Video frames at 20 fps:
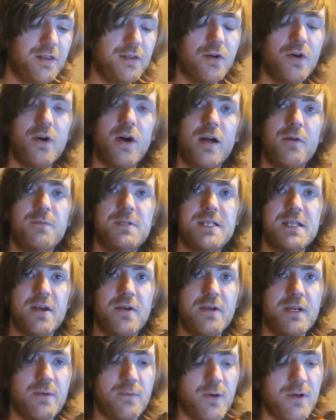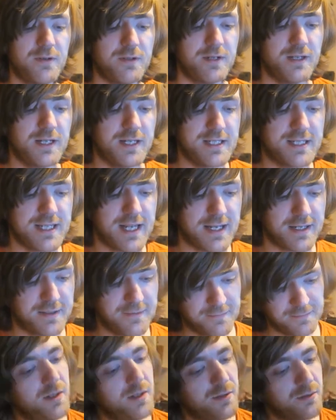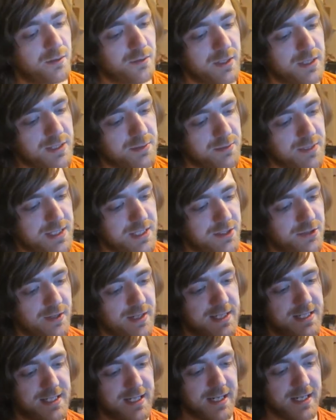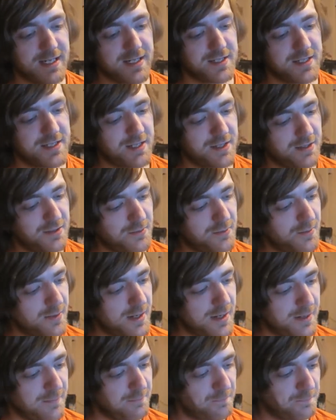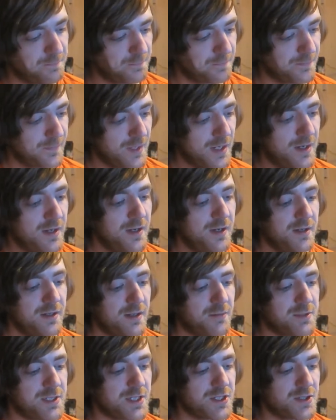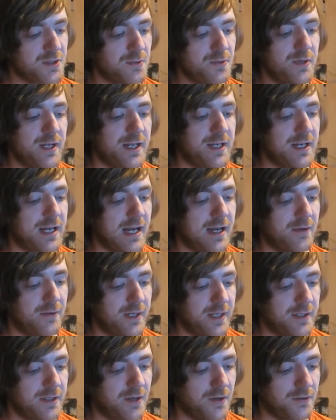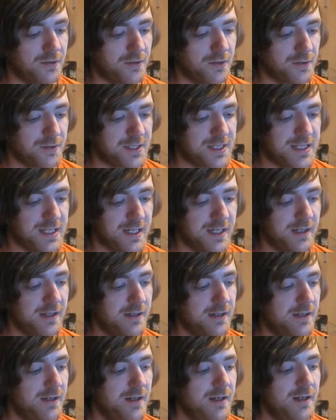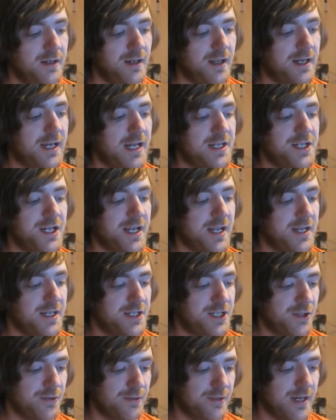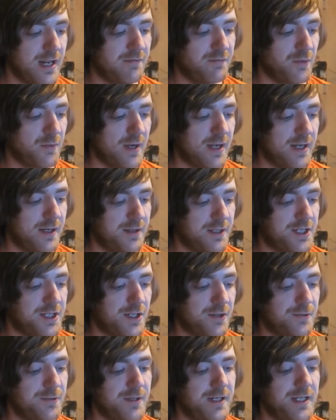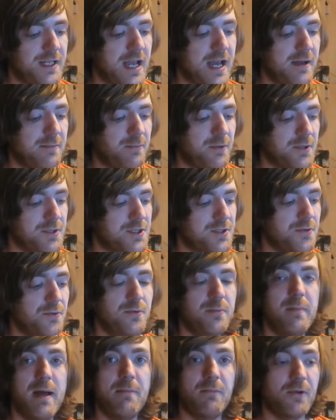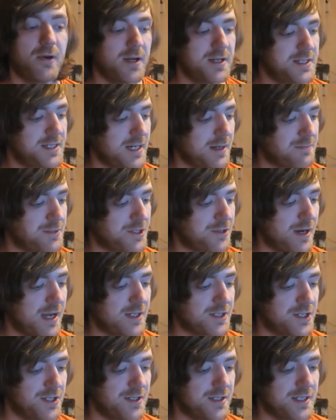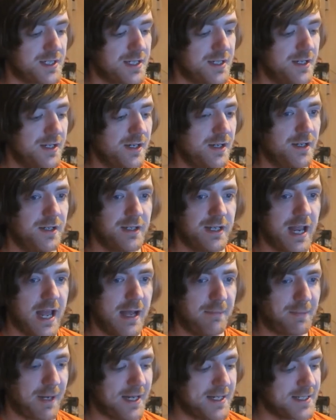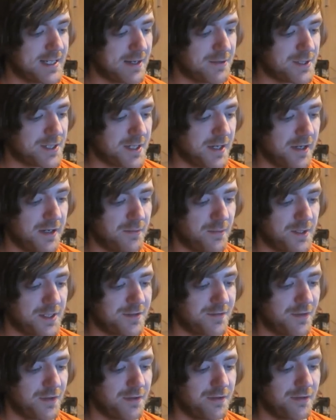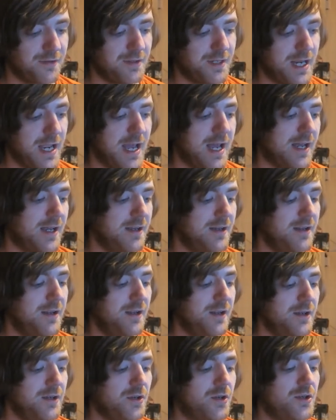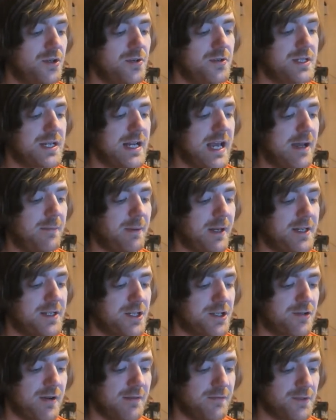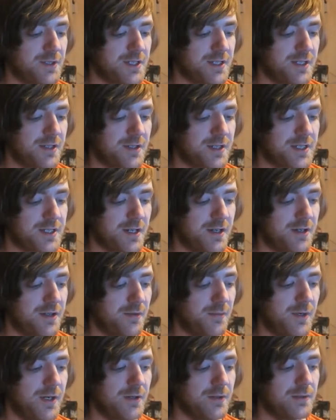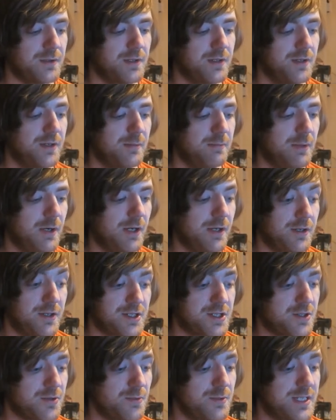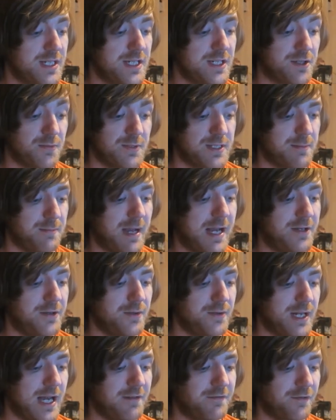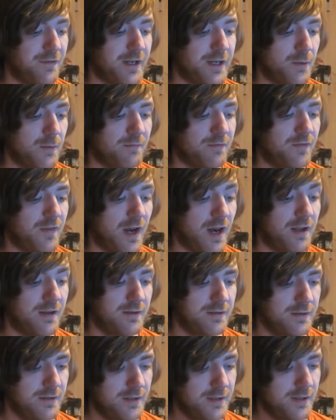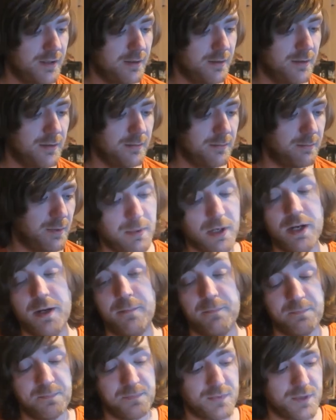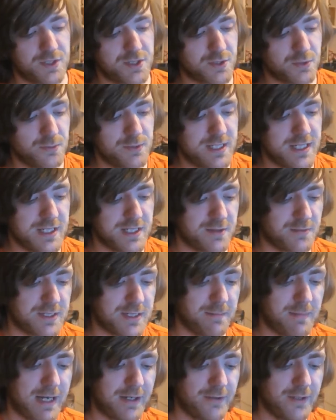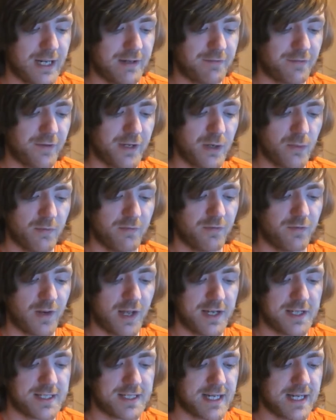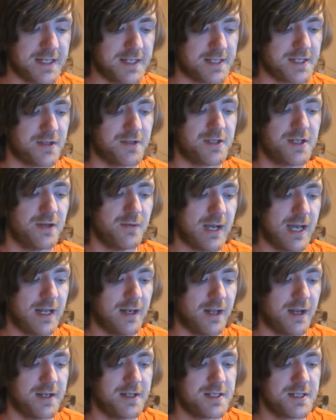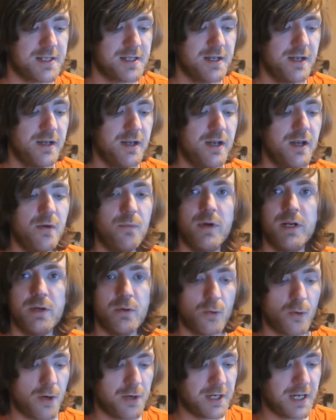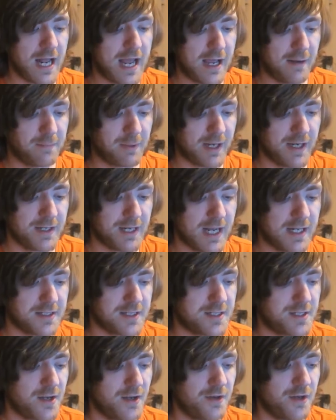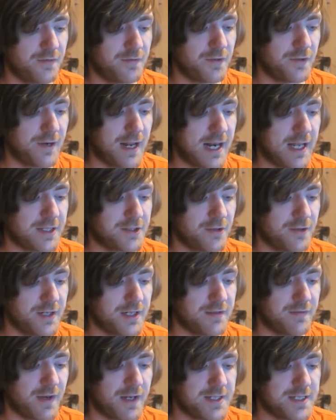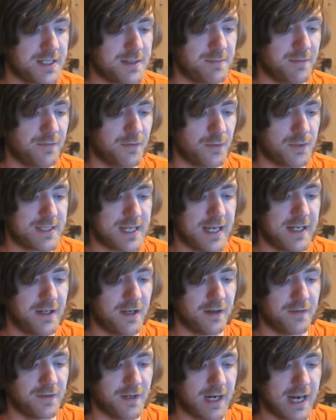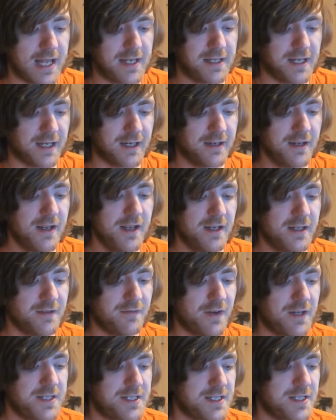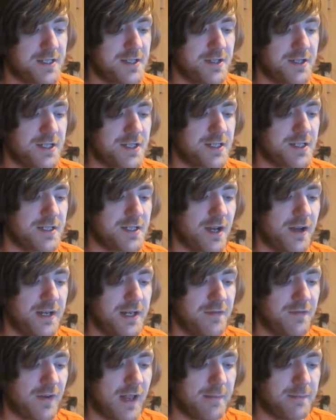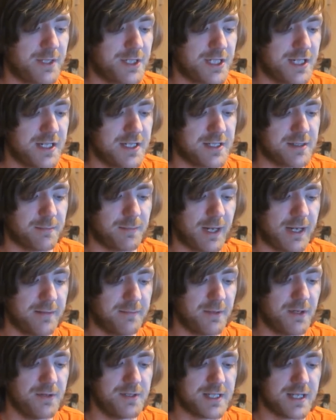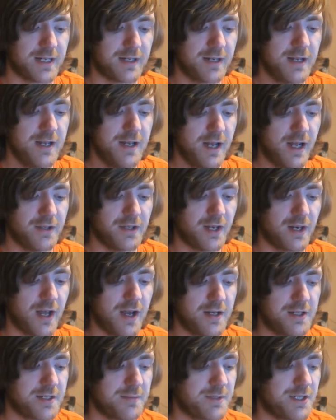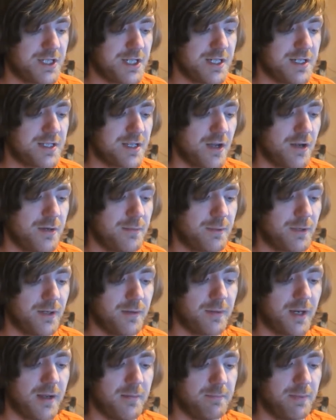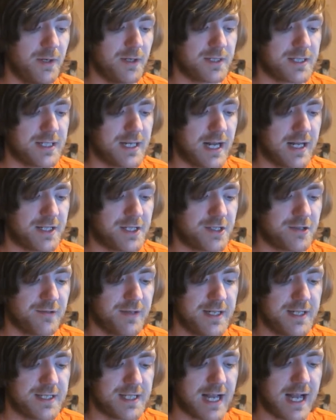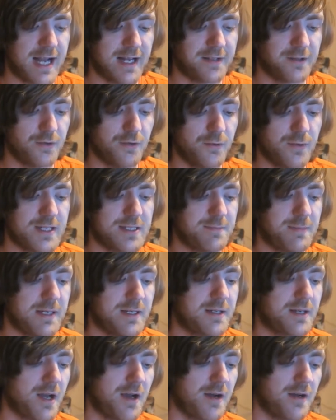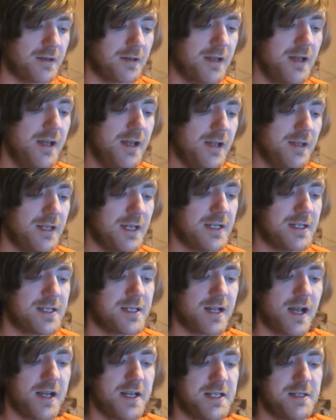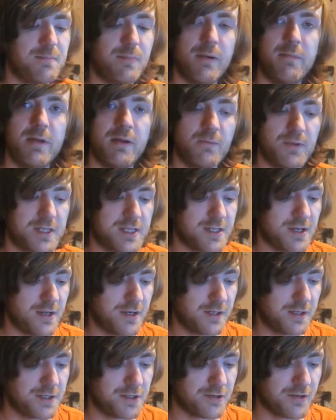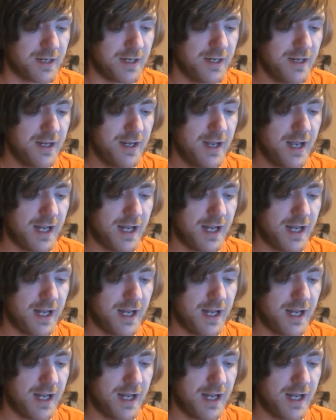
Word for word: I thought I was the only one, he said. Thought this was interesting here too. Um, there was a school here now in Concourse C. Like educated children everywhere, the children in the airport school memorized abstractions. The airplanes outside once flew through the air. You could use an airplane to travel to the other side of the world, but the school teacher was a man who'd had frequent fo but the school teacher was a man who'd had frequent flyer status on two airlines. When you were on an airplane, you had to turn off your electronic devices before takeoff and landing. Devices such as the tiny flat machines that played music, and the larger machines that open up like books and had screens that hadn't always been dark, the insides brimming with circuitry.